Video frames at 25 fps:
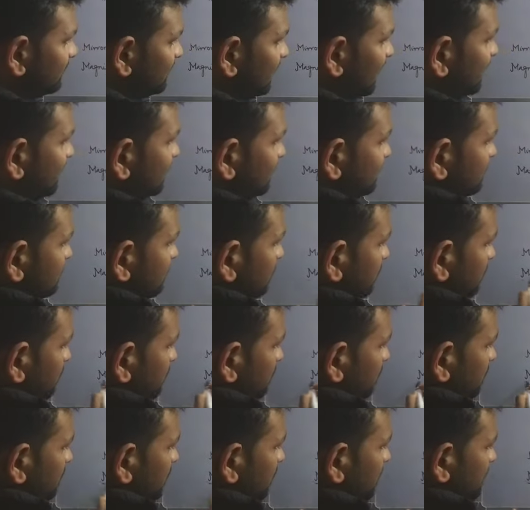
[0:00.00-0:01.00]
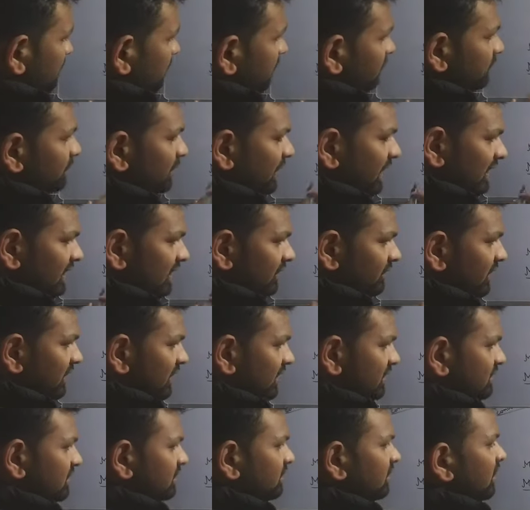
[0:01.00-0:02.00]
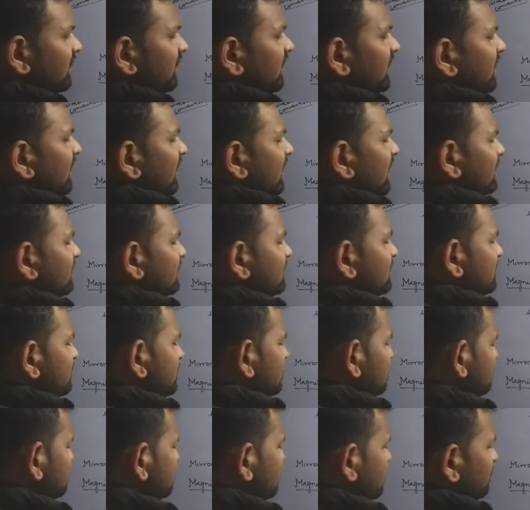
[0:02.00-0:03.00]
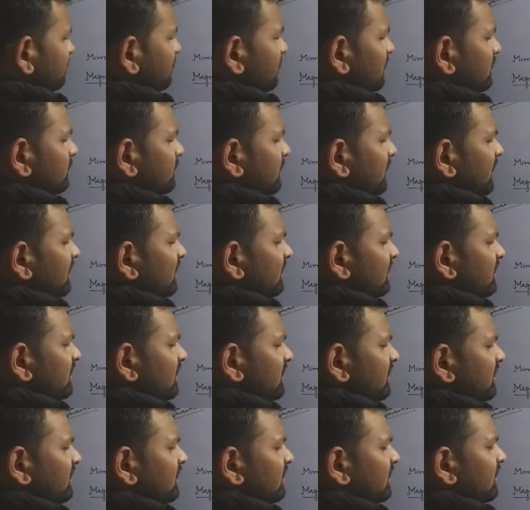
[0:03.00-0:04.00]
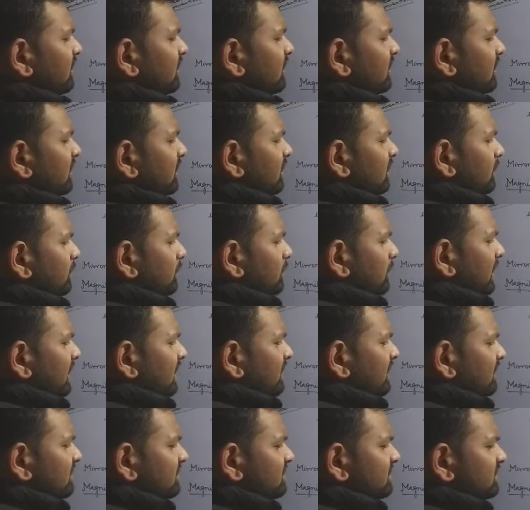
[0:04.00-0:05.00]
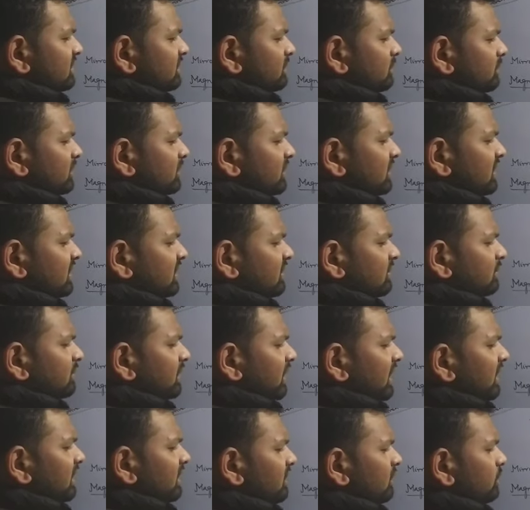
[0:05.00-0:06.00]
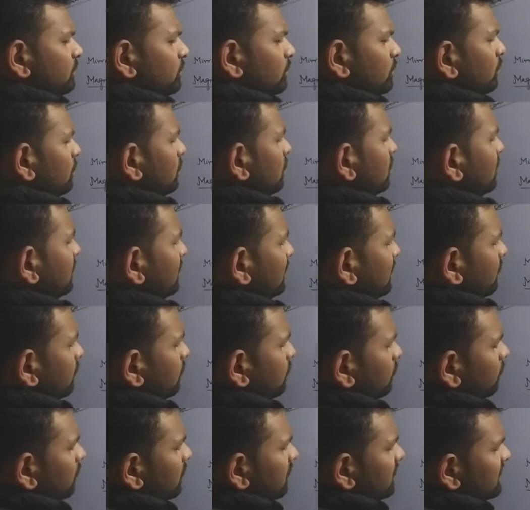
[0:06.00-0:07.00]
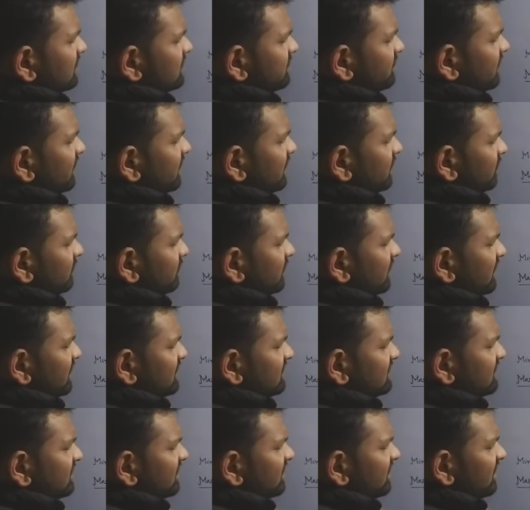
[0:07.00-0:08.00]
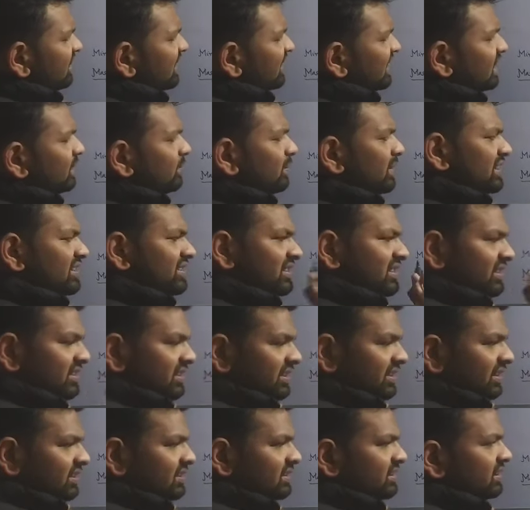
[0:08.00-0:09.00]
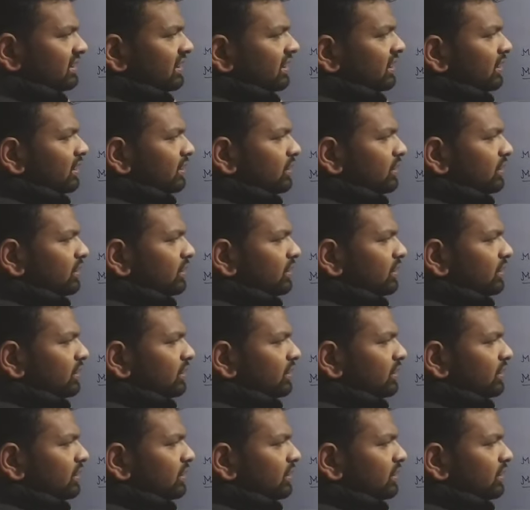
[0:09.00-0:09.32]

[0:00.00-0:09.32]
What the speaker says: that is the meaning of magnification, and this is given by minus v by u. Now what is v? V is the image distance,